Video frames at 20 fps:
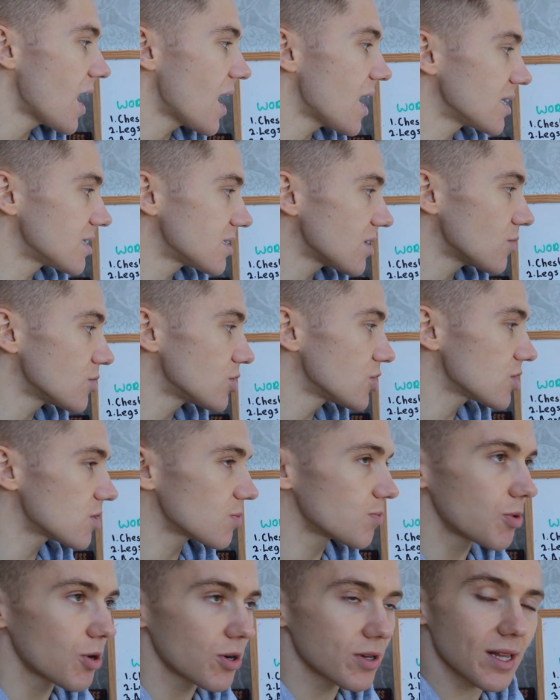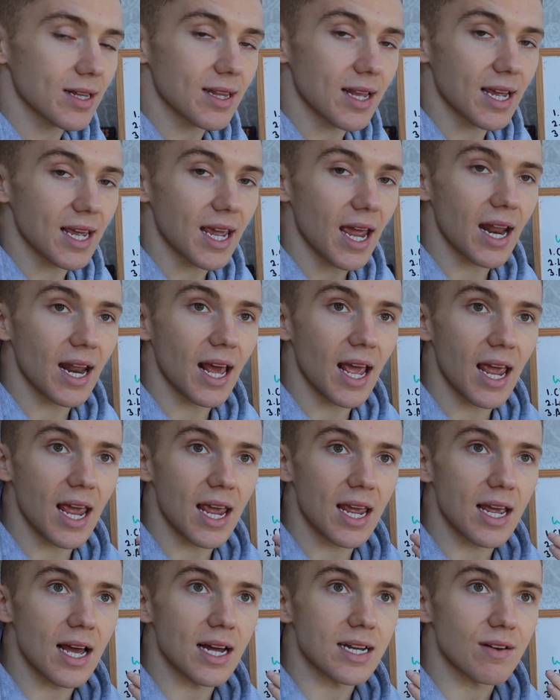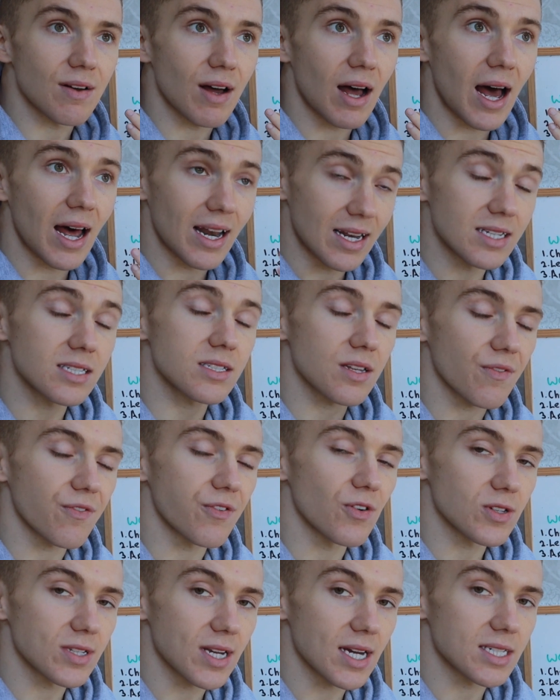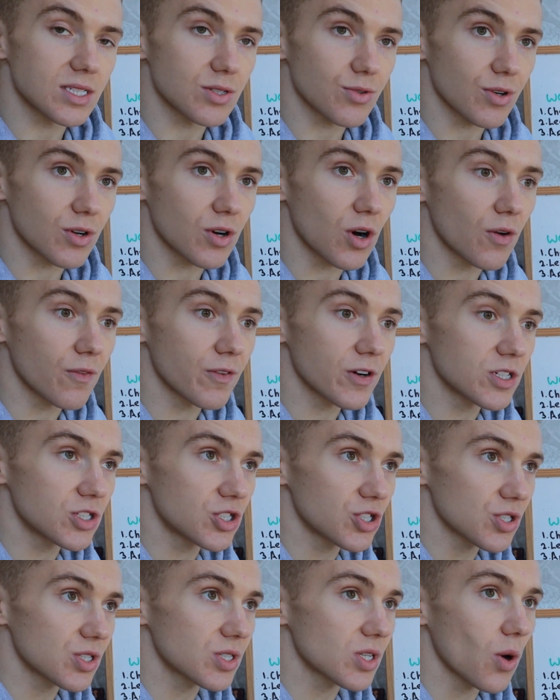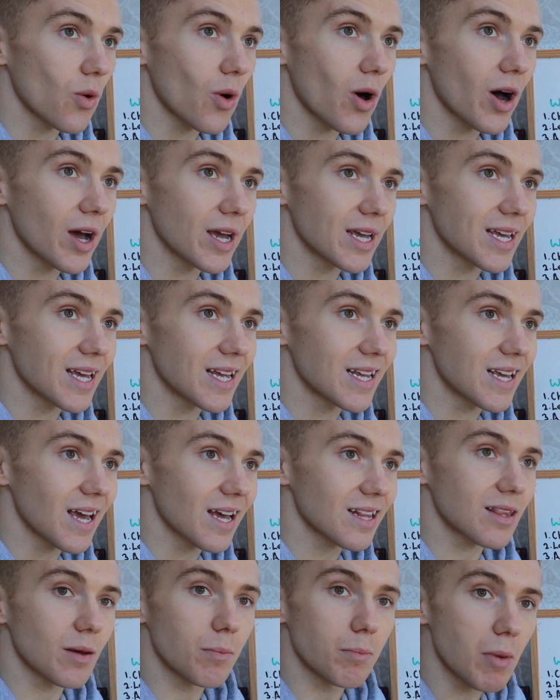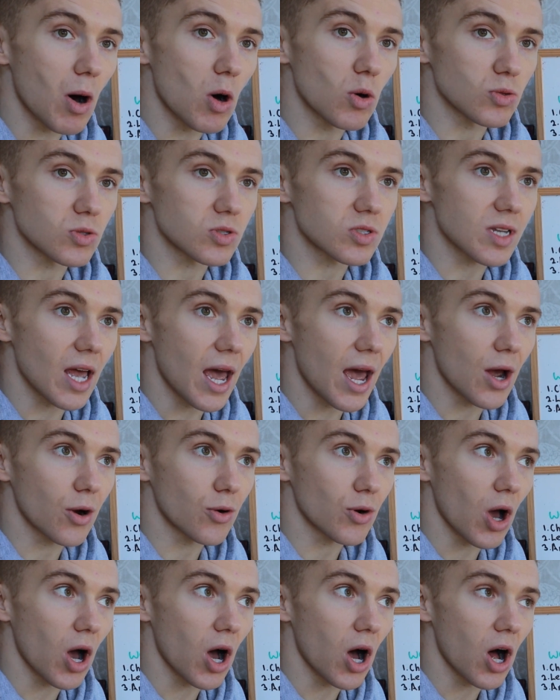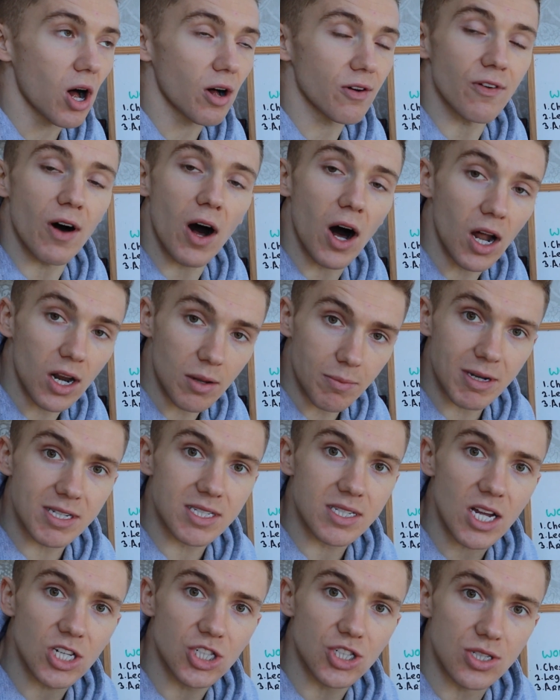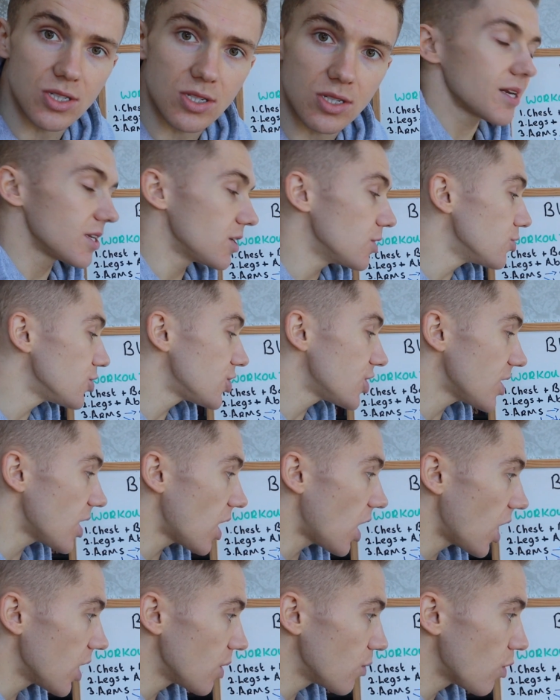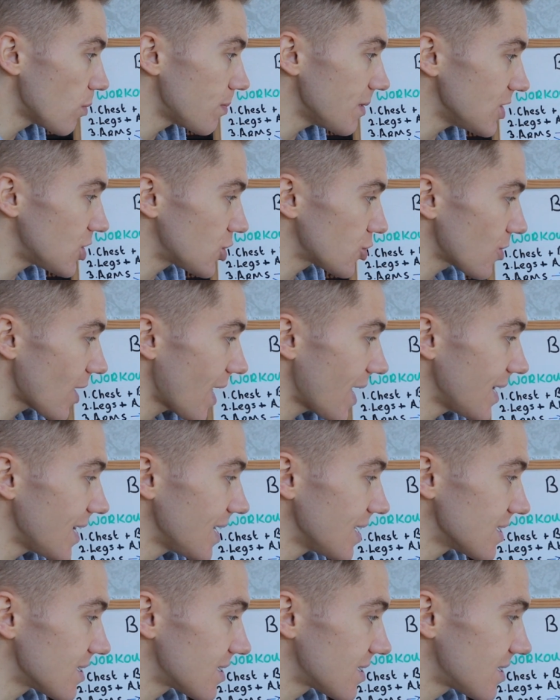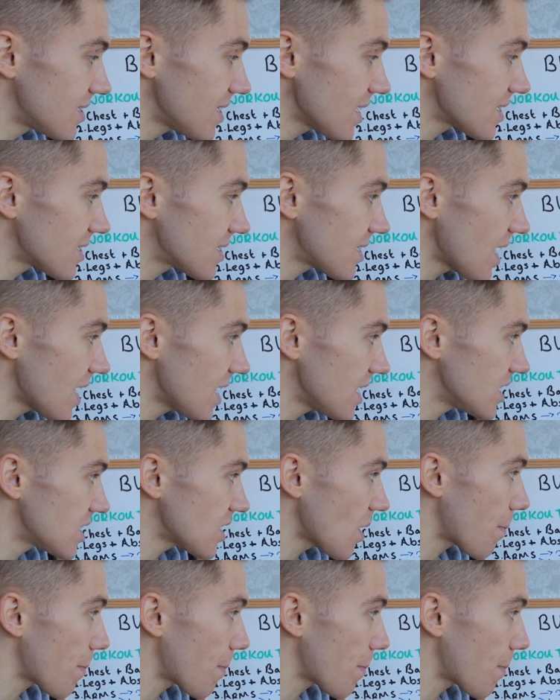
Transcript: uh, so it's just important that they get a at least a full day to recover, just so I can get the most out of all of my sessions. And usually I will be training six days